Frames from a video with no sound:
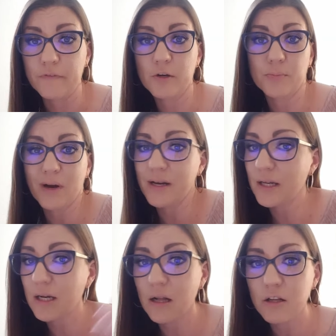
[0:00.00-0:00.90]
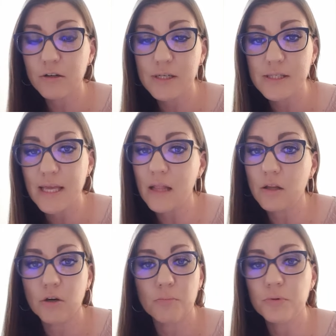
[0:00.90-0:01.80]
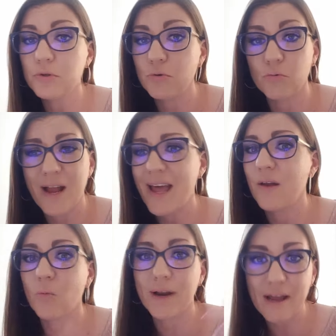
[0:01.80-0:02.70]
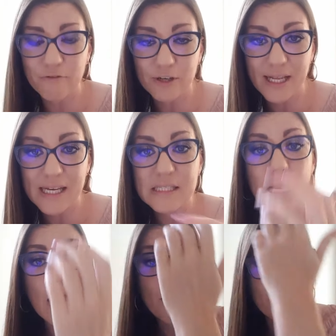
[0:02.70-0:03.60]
If your branding color is yellow, blue, red, whatever it is,